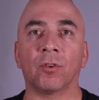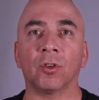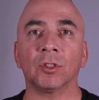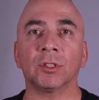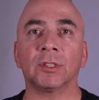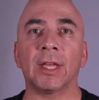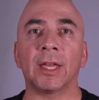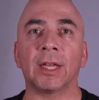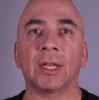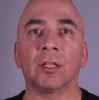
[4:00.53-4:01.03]

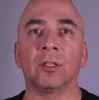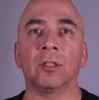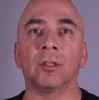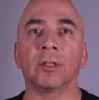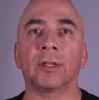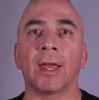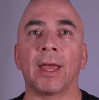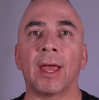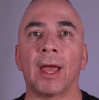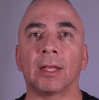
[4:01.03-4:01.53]
first take a
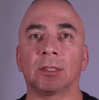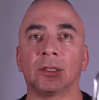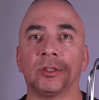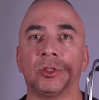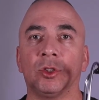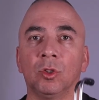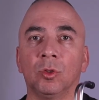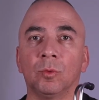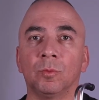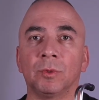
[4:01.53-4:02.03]
look at the
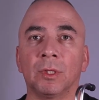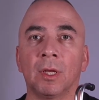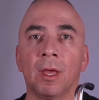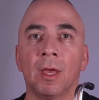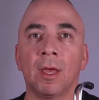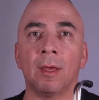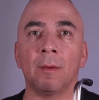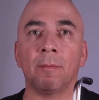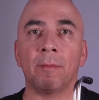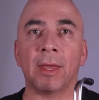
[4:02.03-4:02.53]
tubes,
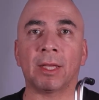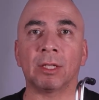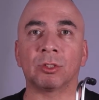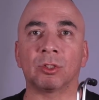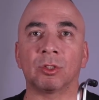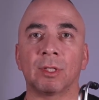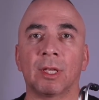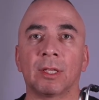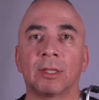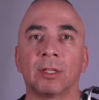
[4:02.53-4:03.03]
making
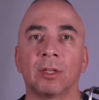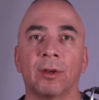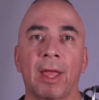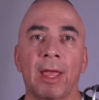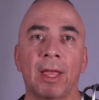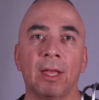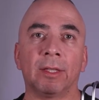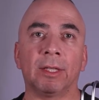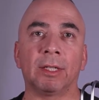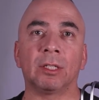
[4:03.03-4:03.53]
sure that they are
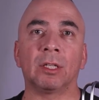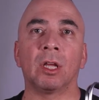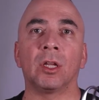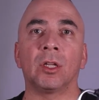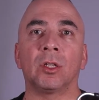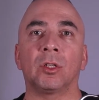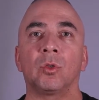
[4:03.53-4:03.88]
angling